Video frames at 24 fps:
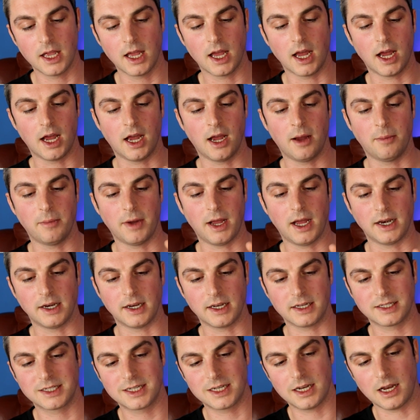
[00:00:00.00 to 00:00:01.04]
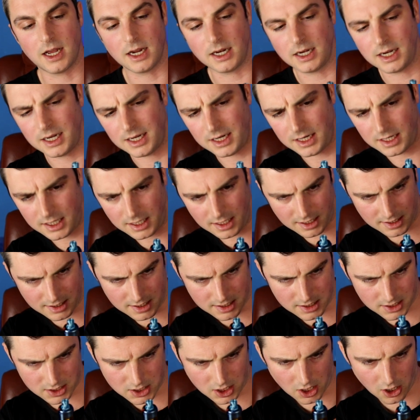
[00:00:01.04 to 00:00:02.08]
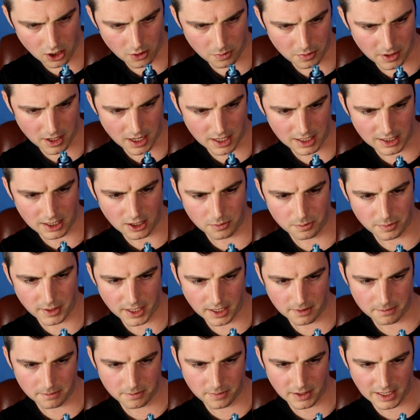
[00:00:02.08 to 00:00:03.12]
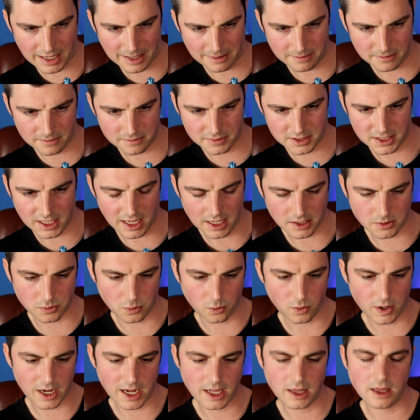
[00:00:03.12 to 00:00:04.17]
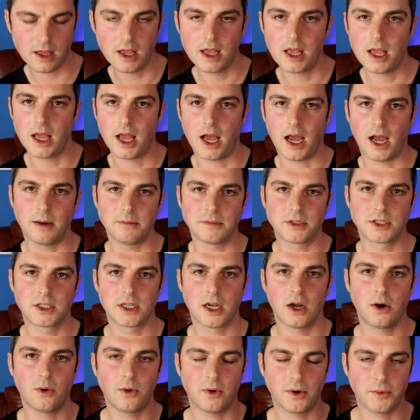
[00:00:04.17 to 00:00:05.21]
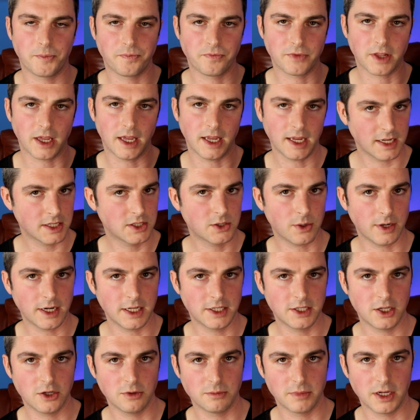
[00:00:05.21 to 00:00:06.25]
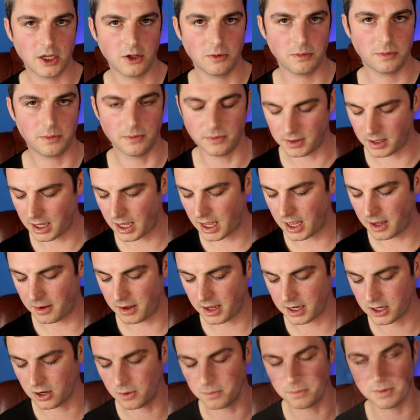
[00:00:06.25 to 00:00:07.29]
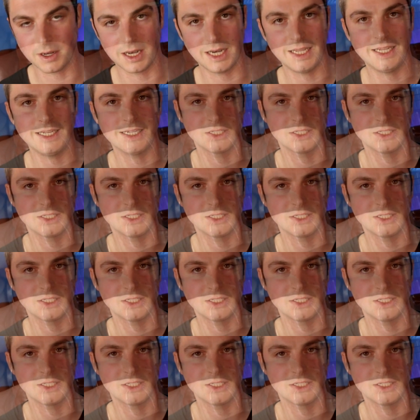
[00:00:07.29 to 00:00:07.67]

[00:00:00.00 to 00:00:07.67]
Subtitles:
and slightly at the top a little bit perhaps as well. So it is 22mm, completely